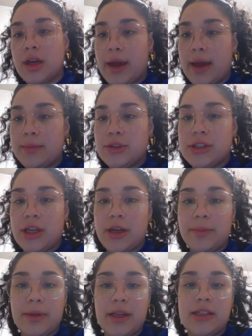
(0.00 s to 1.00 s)
Okay, I'm just going
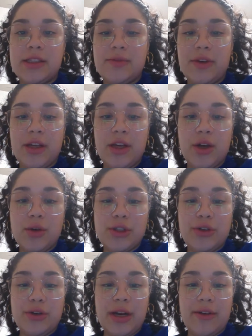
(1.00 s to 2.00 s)
to play this video so
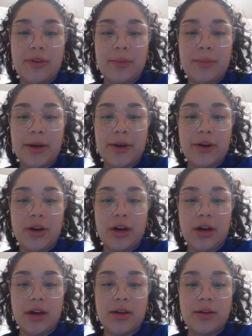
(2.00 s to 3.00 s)
you can have a better
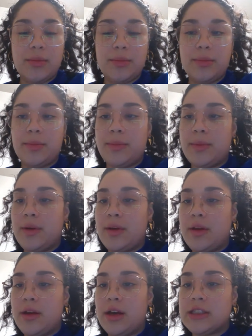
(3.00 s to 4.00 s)

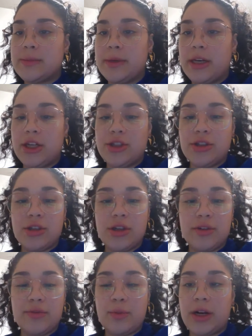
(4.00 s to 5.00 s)
explanation
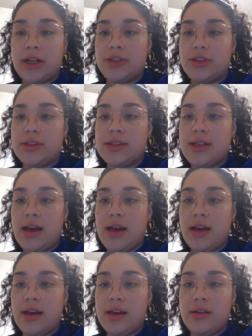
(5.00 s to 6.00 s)
of what I just
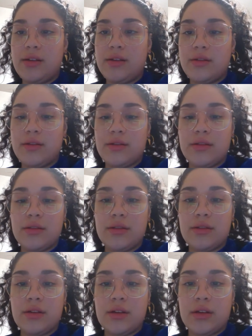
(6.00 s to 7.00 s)
said.
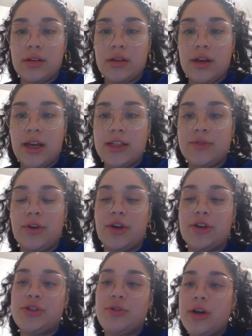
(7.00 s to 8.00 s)
It's
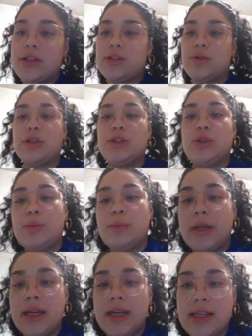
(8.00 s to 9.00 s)
very short, it's only 2
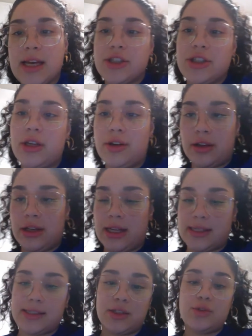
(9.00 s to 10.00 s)
minutes, actually a little
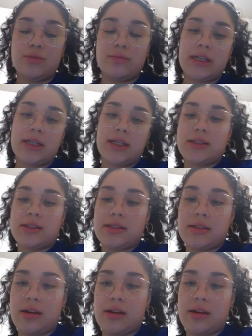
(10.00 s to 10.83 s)
less than 2 minutes.